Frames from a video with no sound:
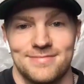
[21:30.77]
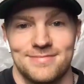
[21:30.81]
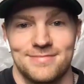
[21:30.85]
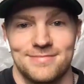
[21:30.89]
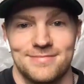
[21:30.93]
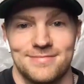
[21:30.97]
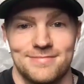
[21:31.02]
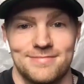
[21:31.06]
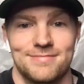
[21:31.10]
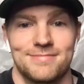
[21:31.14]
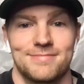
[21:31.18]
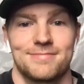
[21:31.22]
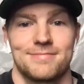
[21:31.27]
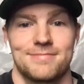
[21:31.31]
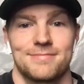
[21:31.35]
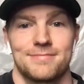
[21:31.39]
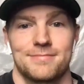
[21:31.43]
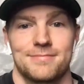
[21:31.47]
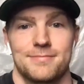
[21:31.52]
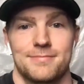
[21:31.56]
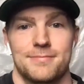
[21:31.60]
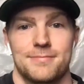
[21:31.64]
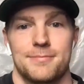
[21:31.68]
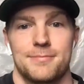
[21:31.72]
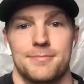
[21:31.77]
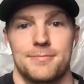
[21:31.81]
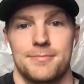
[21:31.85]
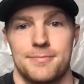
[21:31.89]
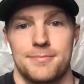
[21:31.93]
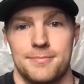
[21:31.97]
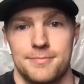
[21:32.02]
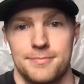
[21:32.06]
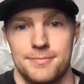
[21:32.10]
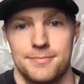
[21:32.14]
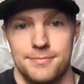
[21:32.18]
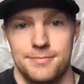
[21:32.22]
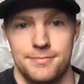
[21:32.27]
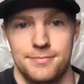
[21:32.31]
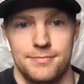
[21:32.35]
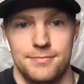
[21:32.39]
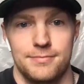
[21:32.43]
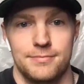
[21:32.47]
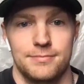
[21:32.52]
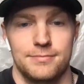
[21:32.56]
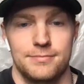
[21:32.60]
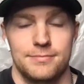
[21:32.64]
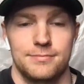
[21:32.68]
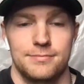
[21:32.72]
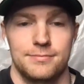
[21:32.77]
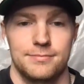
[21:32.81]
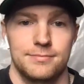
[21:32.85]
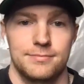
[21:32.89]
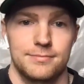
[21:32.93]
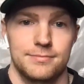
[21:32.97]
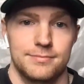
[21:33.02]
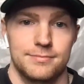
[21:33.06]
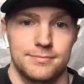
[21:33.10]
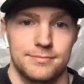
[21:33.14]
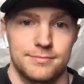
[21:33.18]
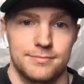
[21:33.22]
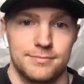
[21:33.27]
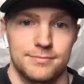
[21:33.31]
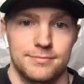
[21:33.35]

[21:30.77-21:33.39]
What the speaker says: No words are spoken by the person on screen.